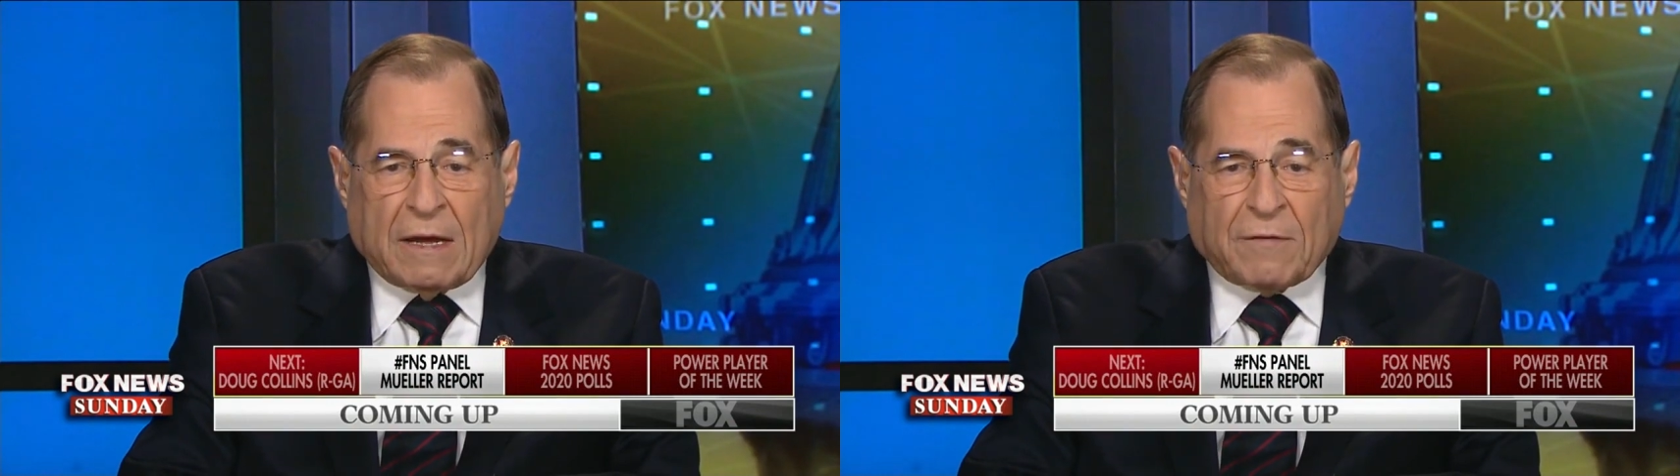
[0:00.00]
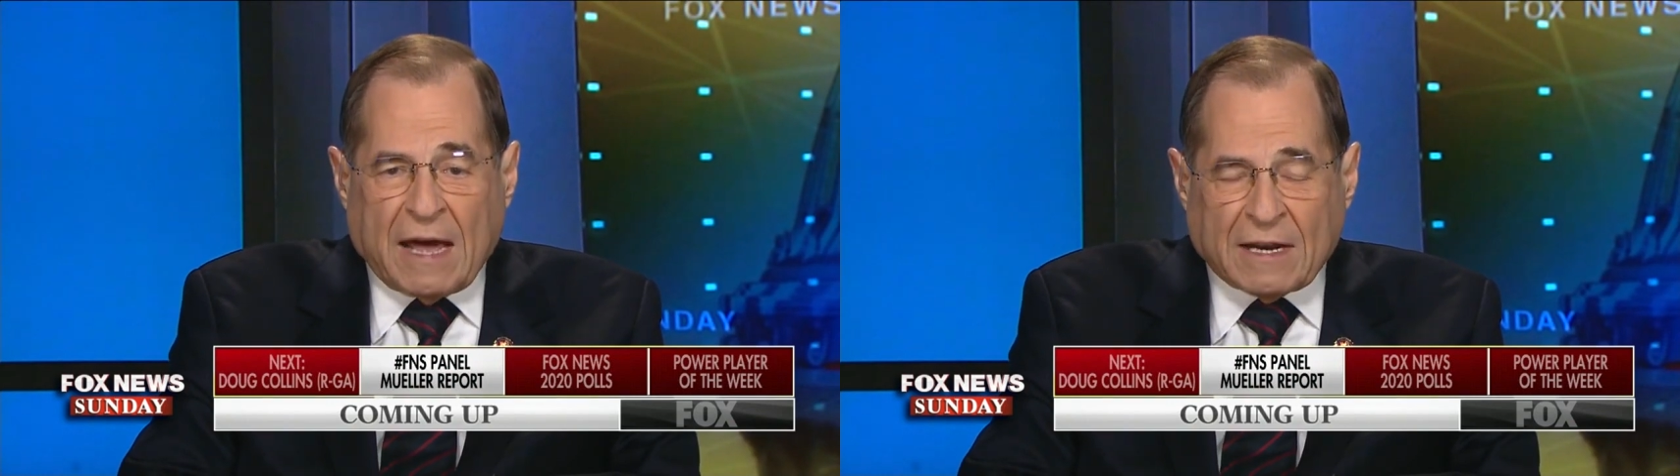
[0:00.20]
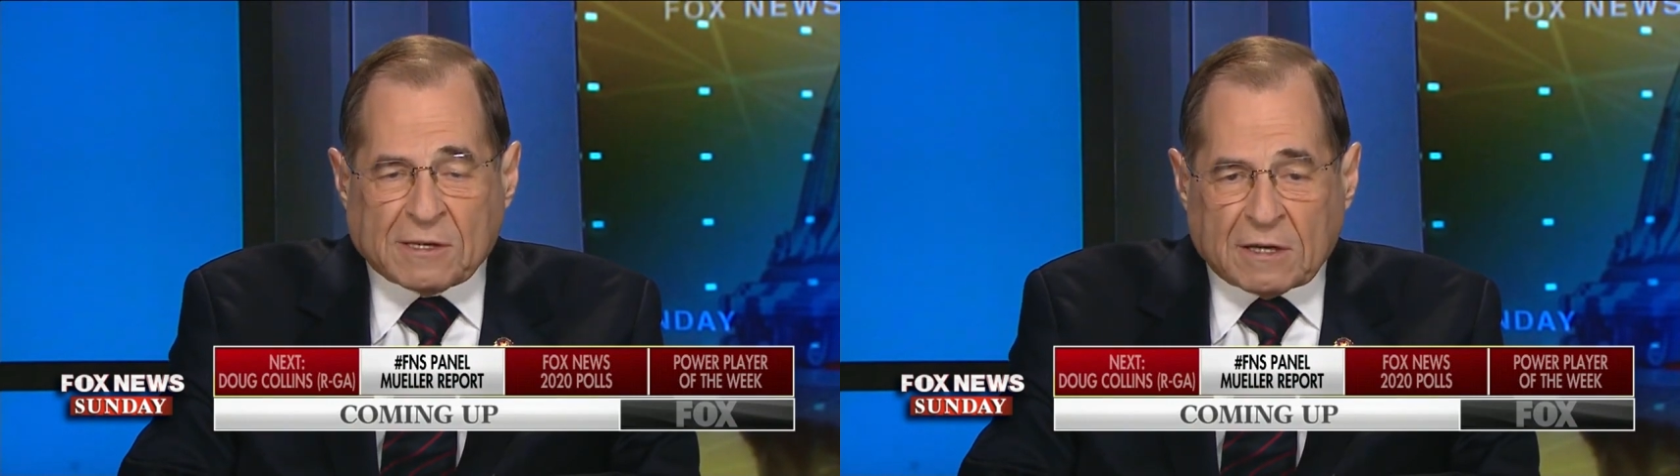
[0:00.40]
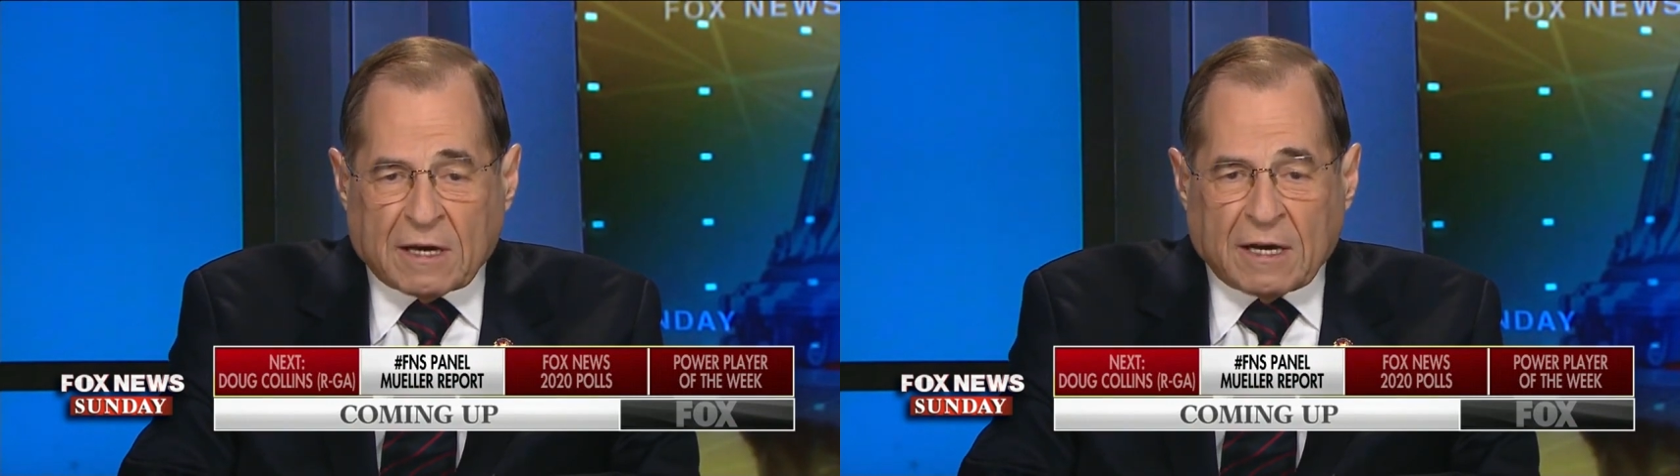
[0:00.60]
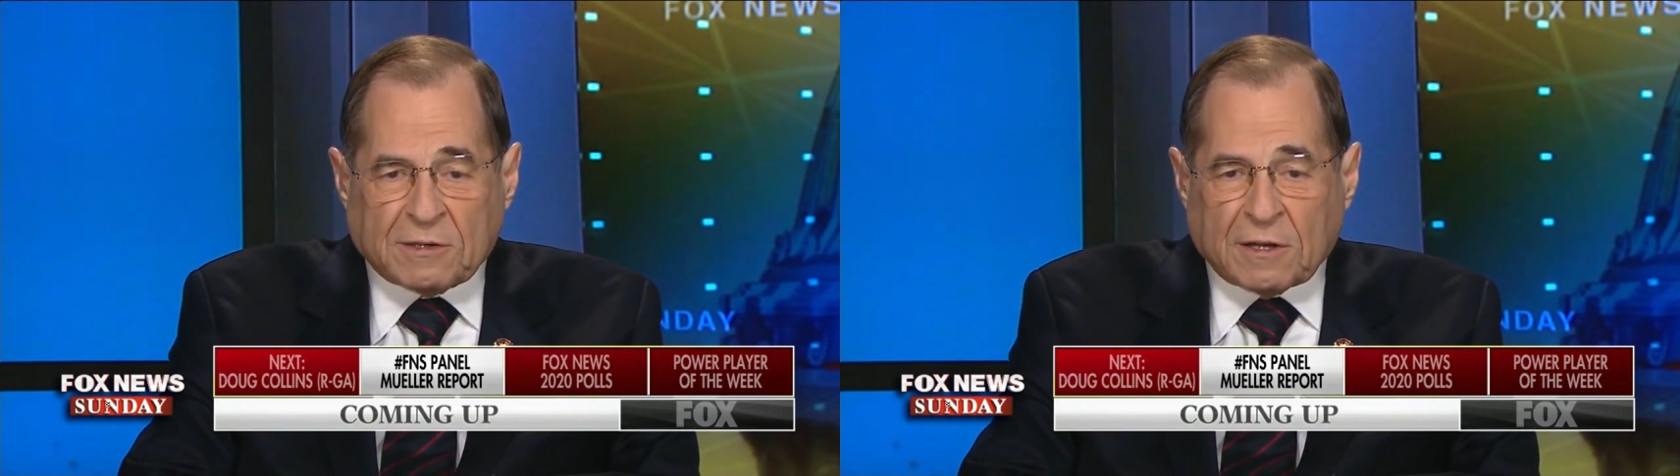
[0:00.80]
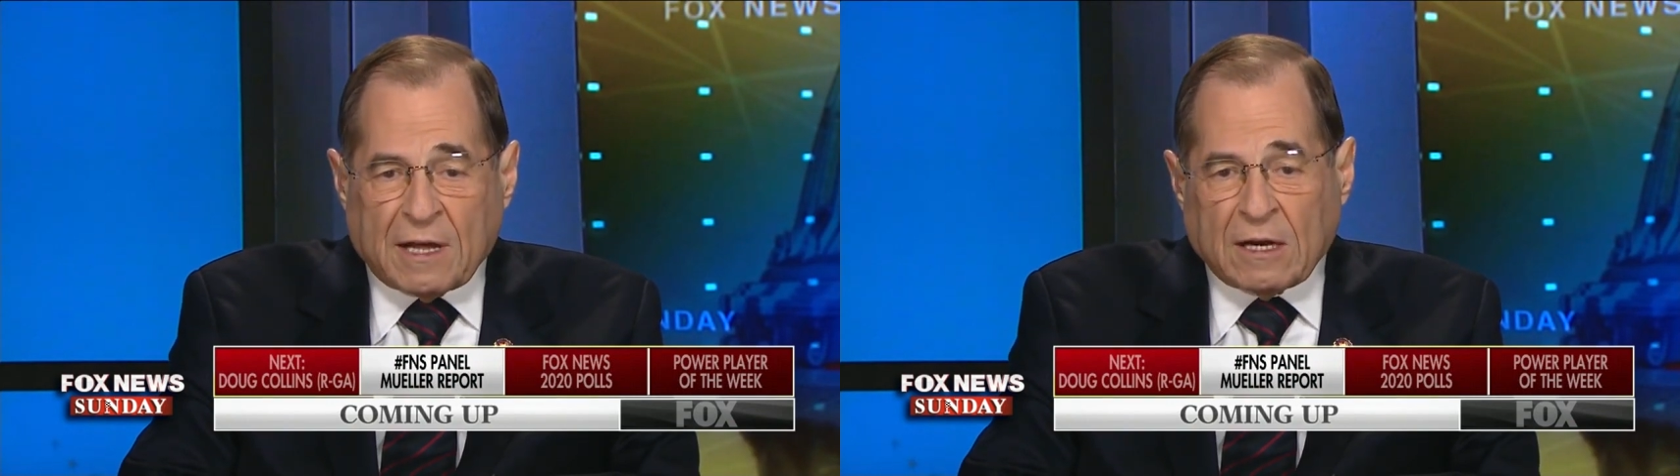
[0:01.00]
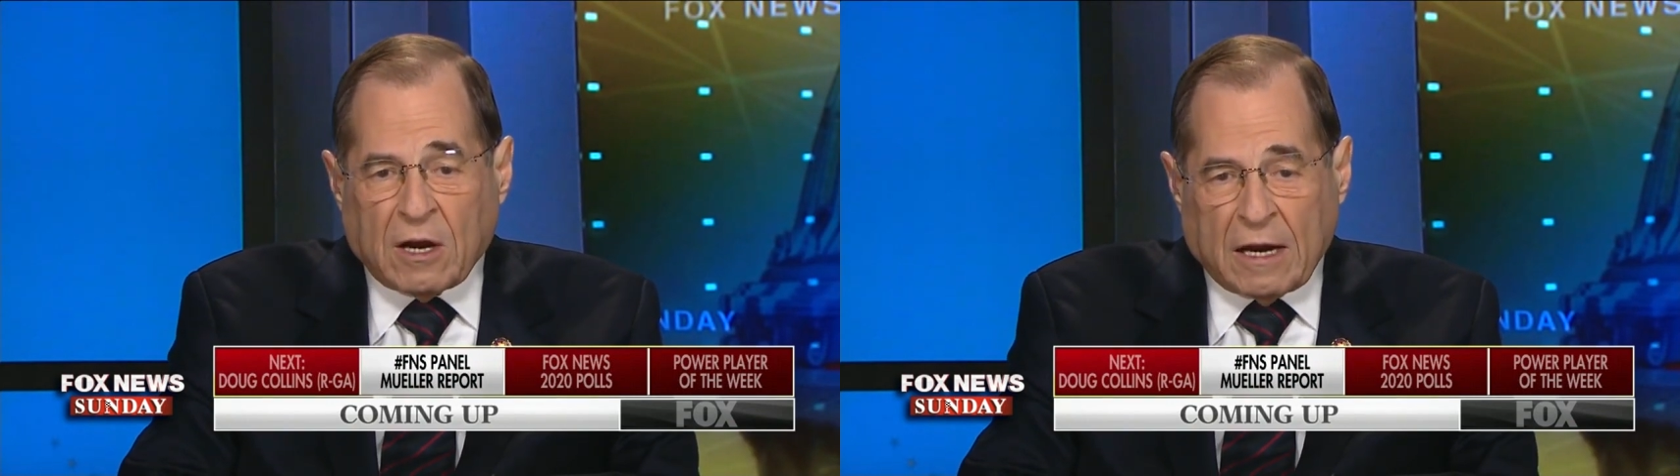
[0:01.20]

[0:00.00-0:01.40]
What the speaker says: If that is the case, then they